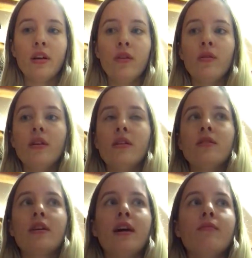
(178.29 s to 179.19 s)
you need a
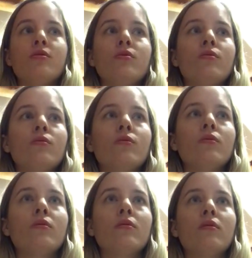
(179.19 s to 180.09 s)
time to
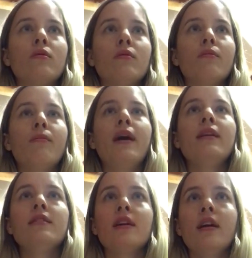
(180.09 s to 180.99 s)

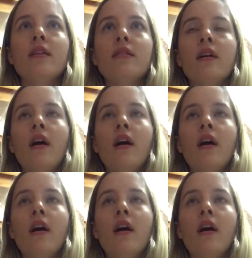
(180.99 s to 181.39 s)
meditate,